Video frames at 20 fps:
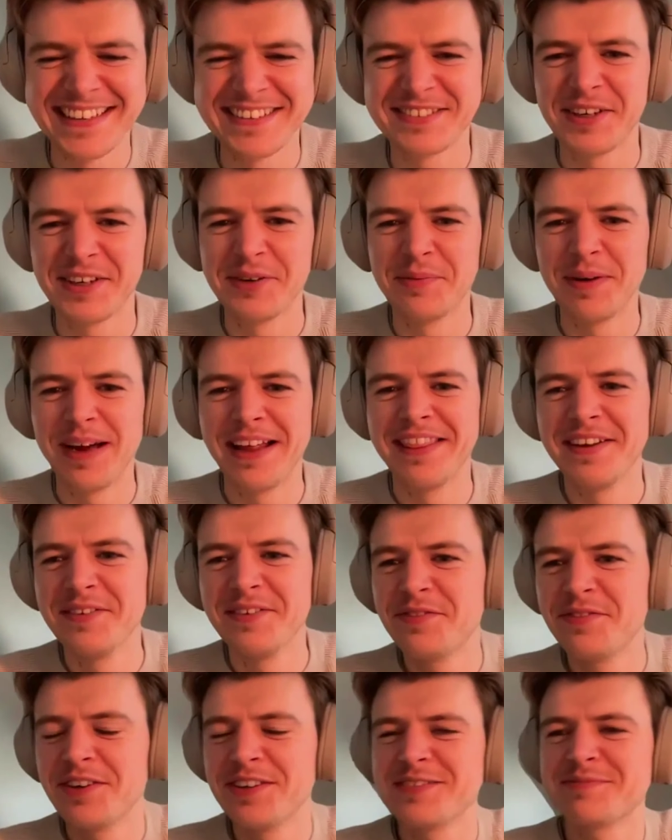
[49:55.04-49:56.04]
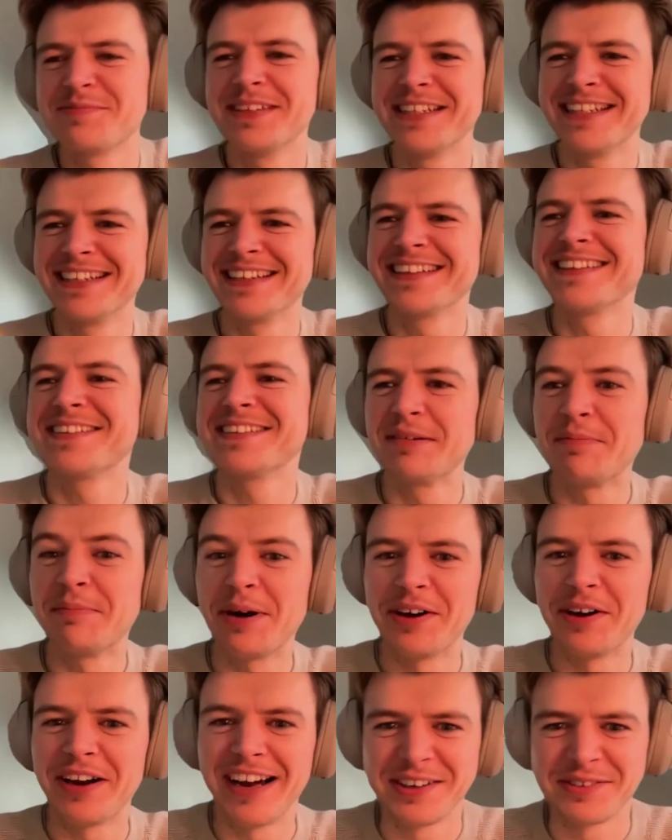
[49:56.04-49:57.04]
That's good when the first meeting isn't
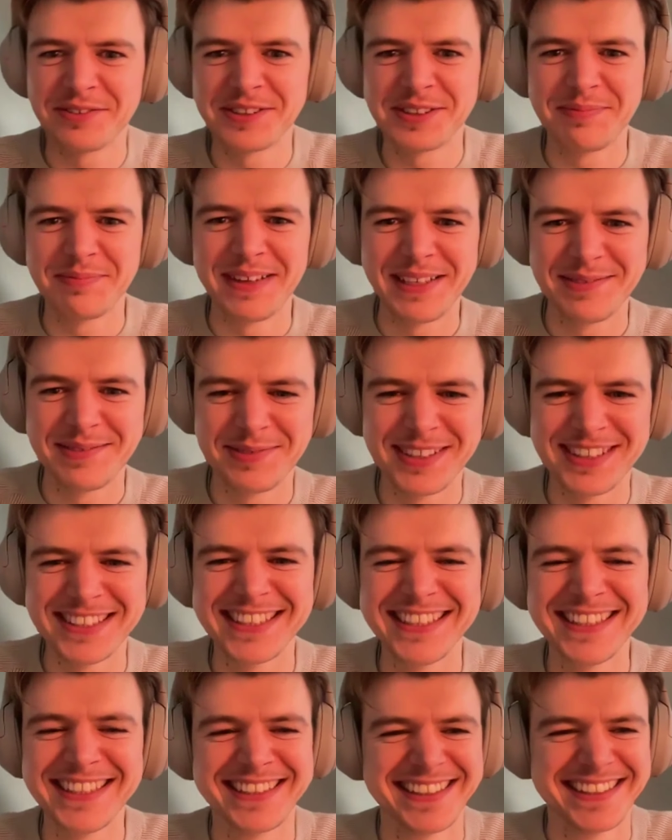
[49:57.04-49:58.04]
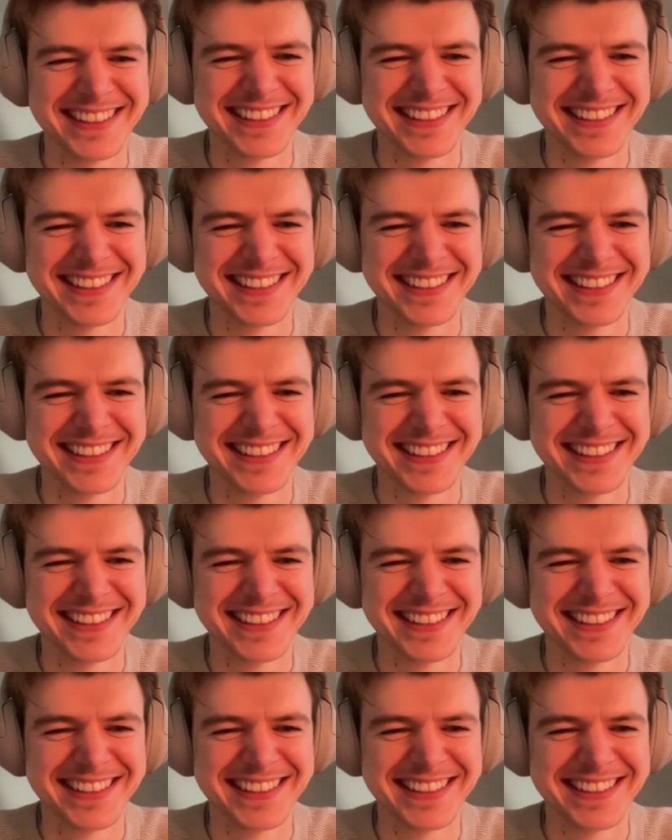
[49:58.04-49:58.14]
about algorithm names.